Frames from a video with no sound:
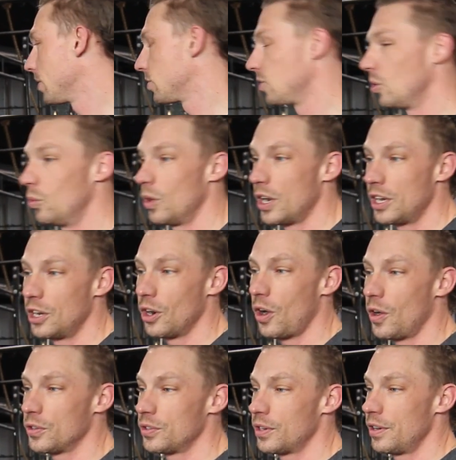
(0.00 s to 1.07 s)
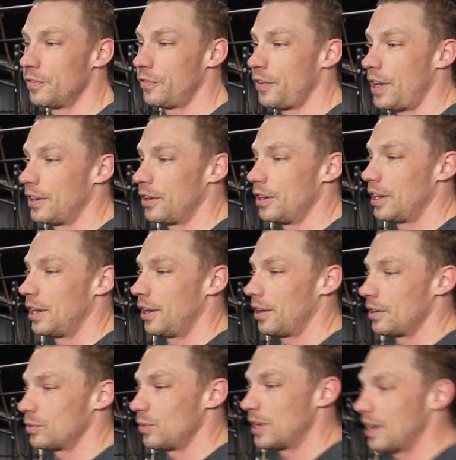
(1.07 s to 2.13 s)
So what you're also gonna find on here
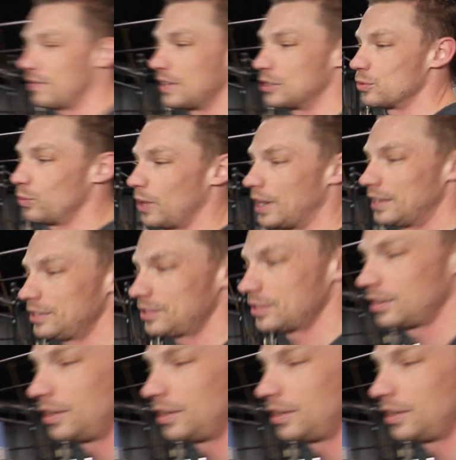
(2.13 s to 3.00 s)
is we have these rings